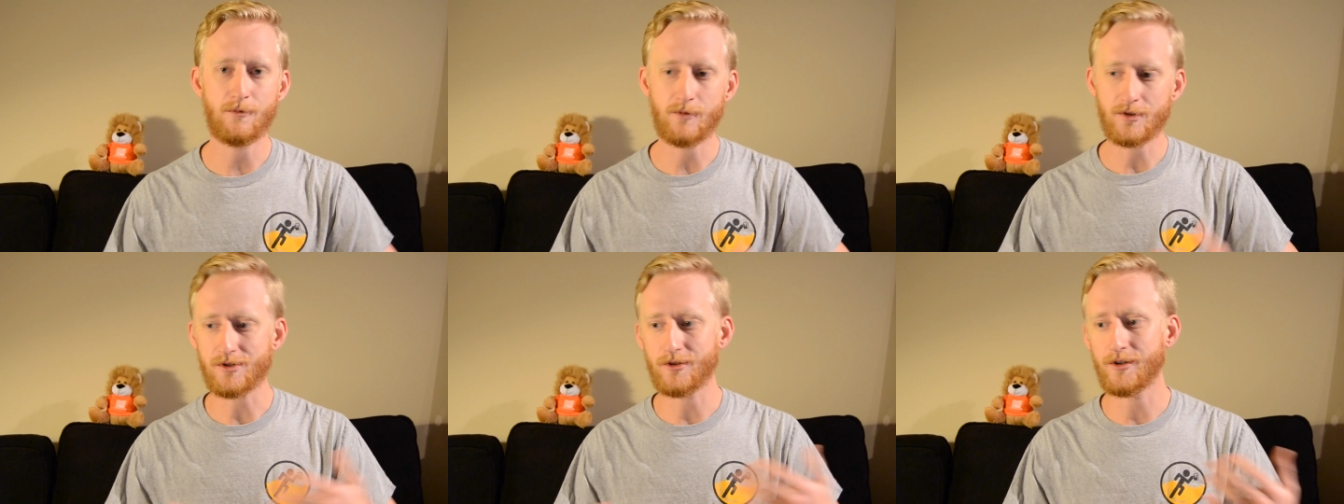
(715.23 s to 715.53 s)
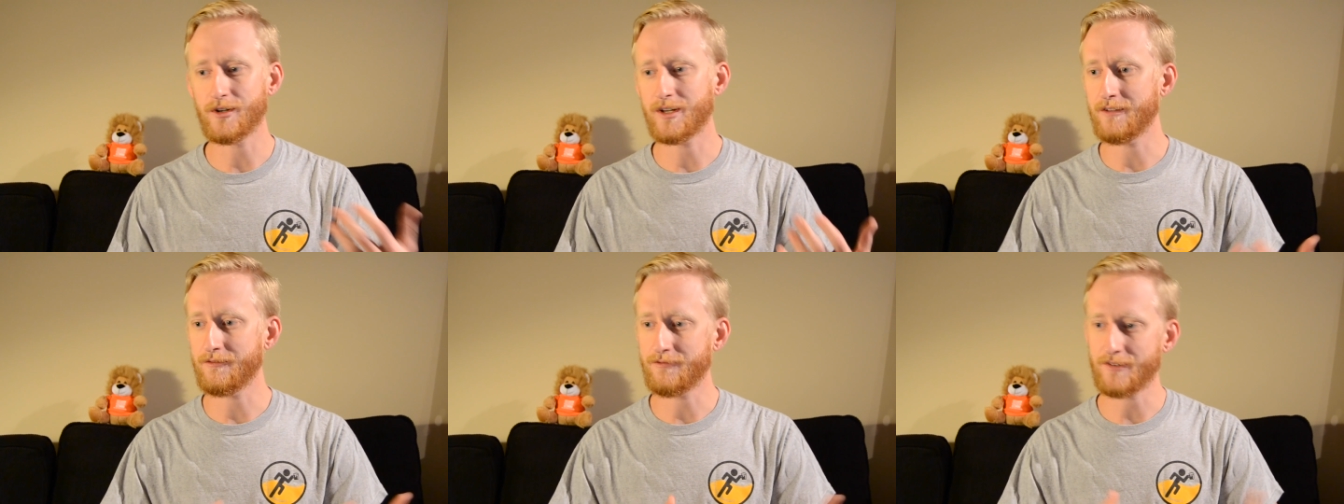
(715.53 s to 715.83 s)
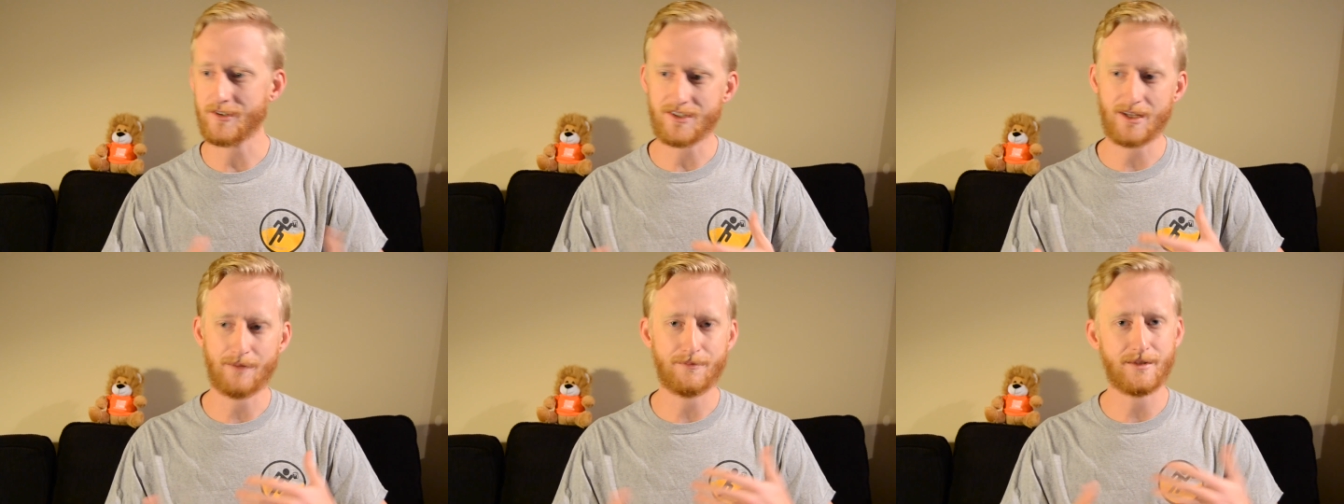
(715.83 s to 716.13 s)
was looking
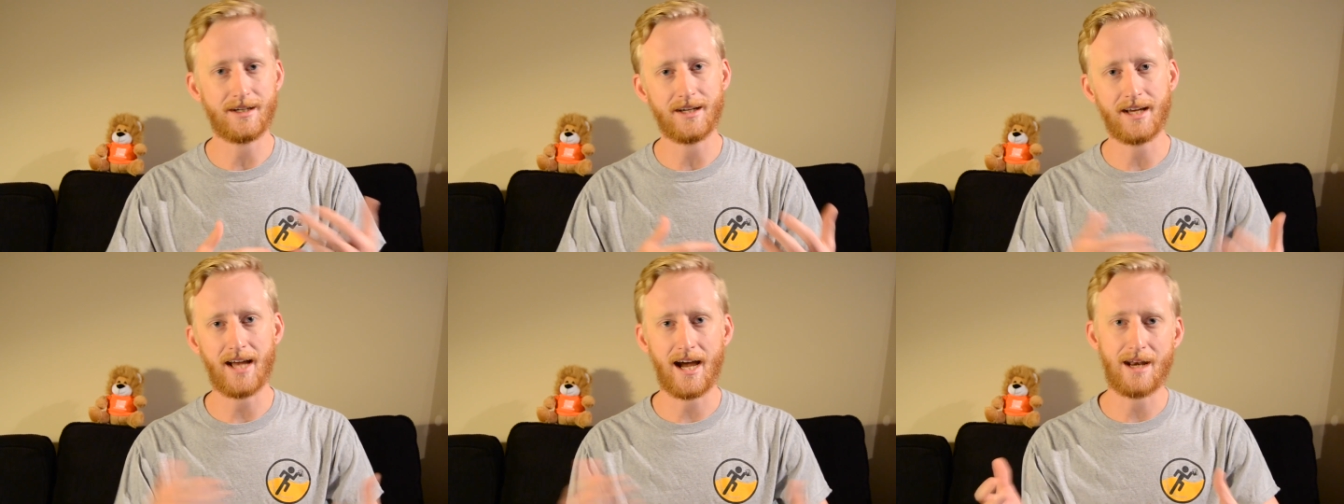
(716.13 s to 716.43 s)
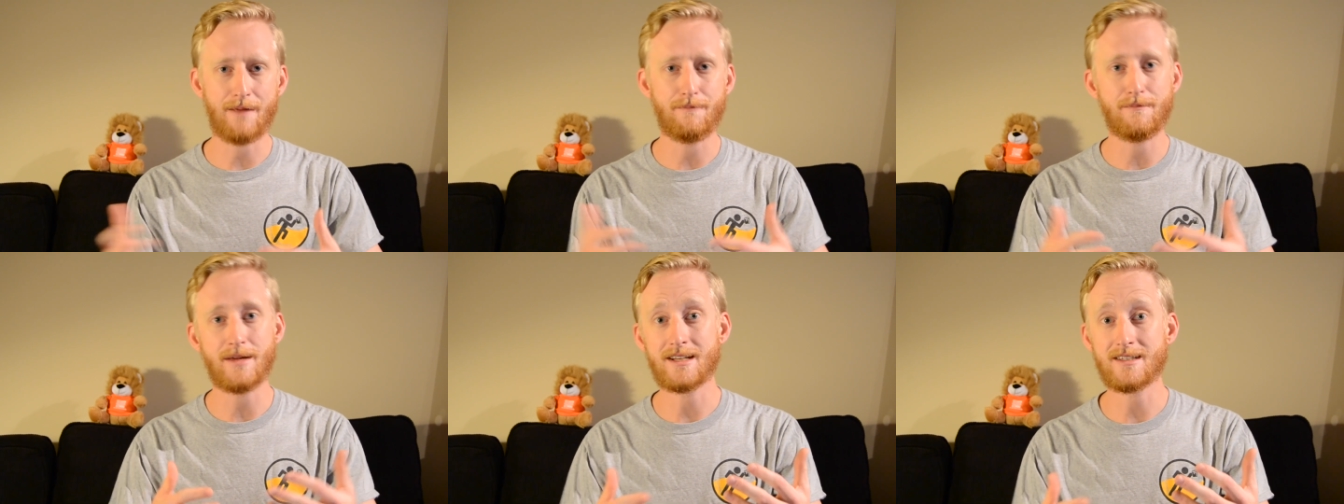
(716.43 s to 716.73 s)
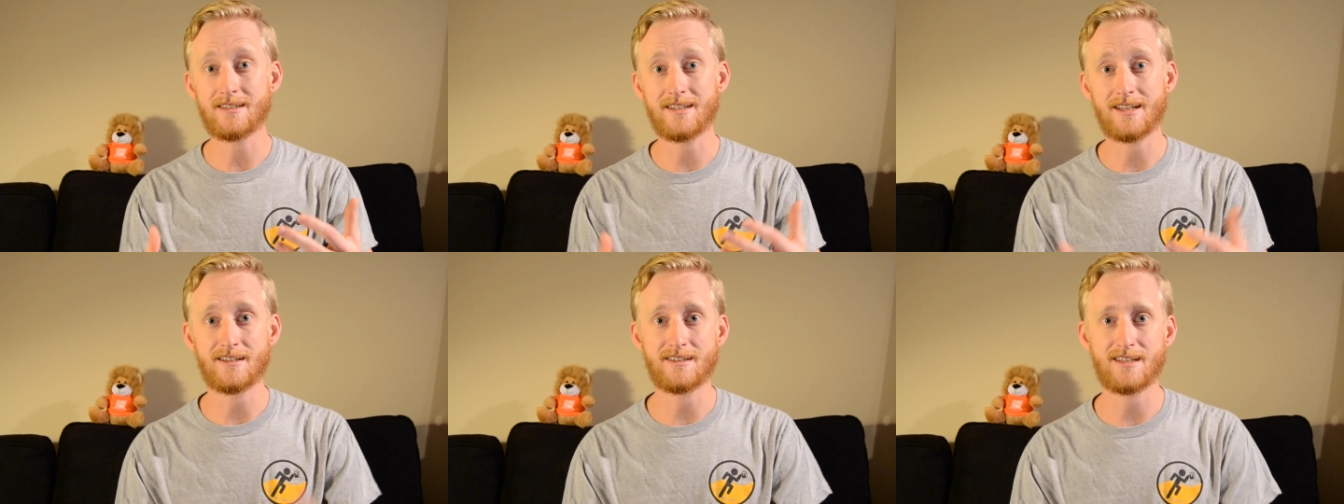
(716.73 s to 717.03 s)
for something to kind of
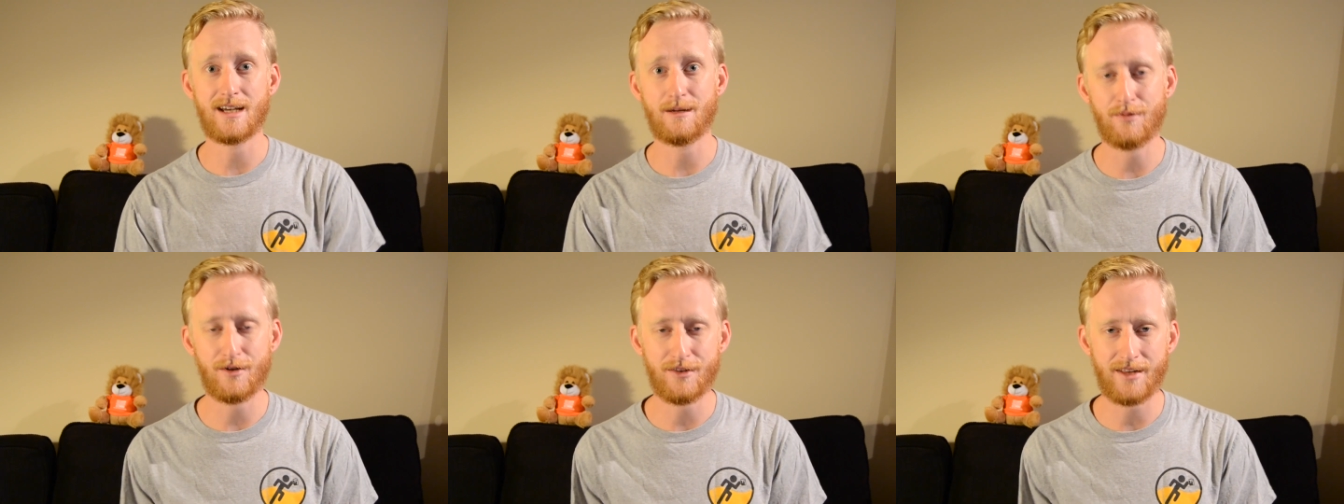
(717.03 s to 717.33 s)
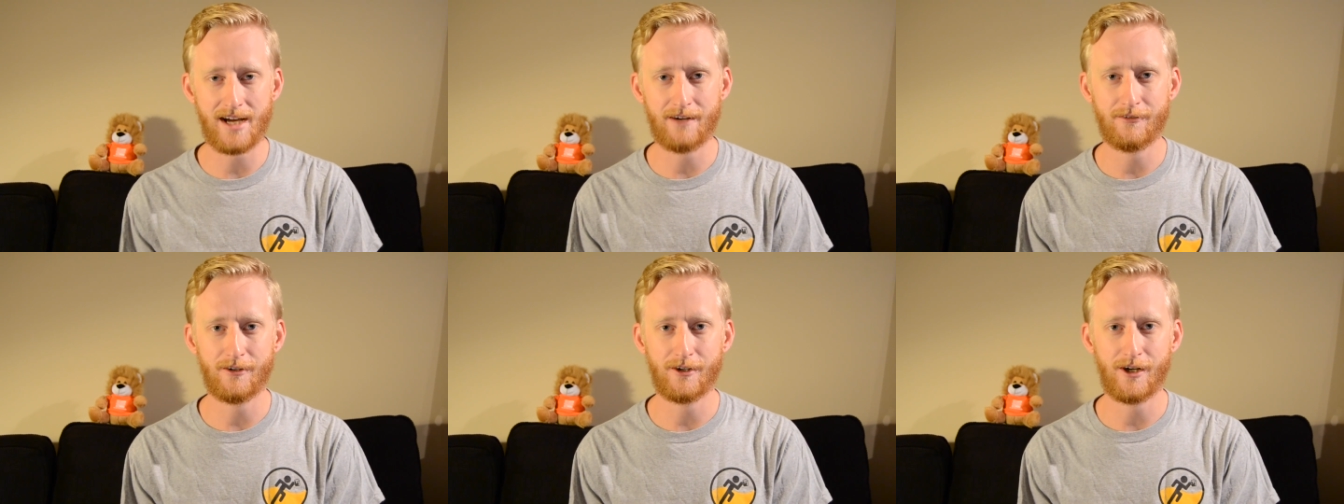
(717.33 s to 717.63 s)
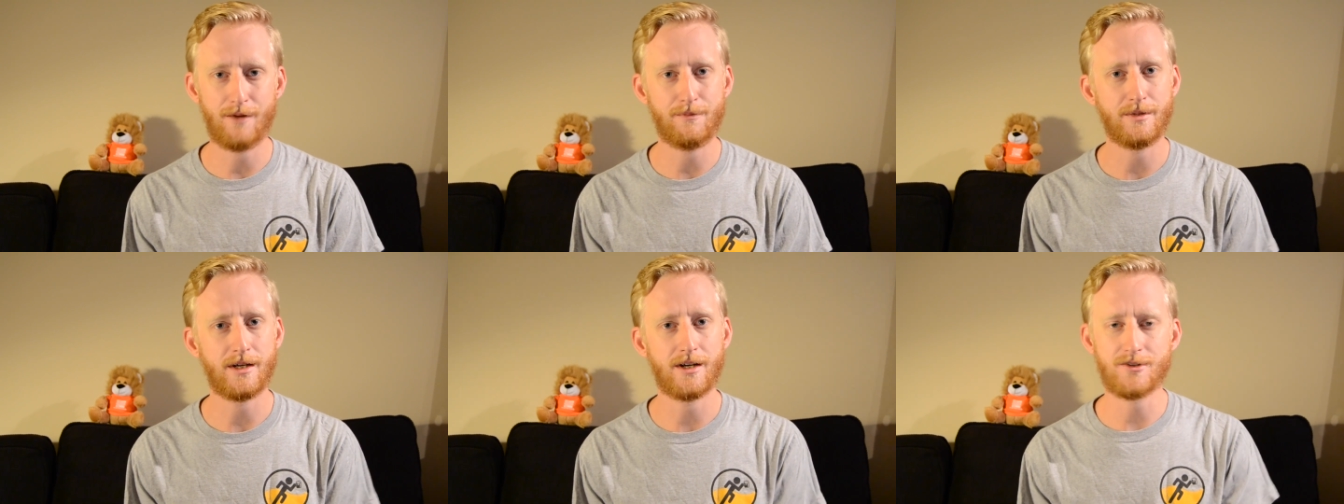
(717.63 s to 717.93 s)
mix things up with I Run
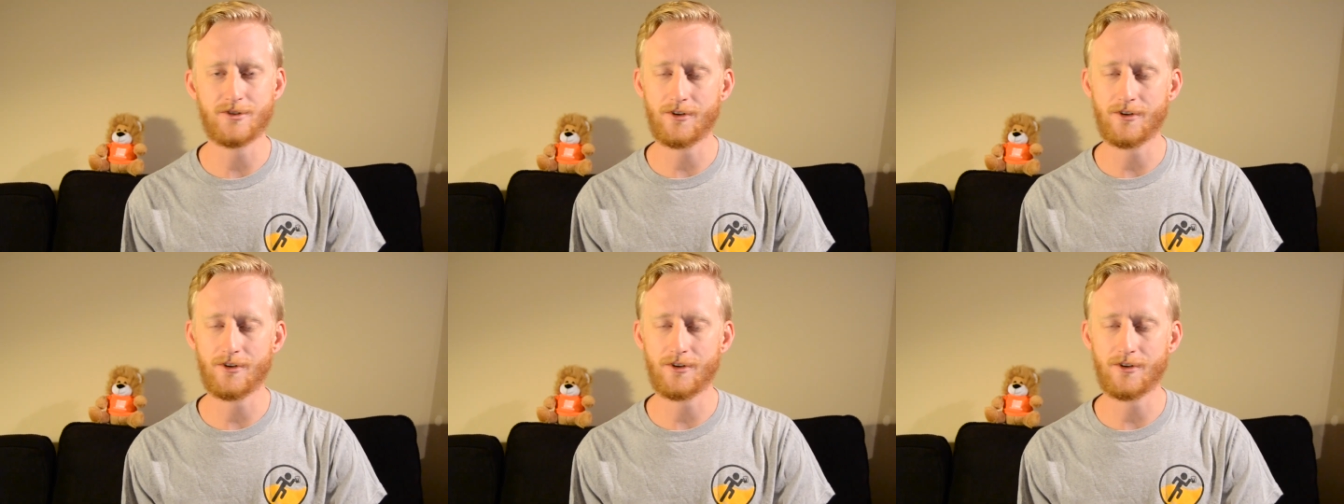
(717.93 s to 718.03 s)
On Beer,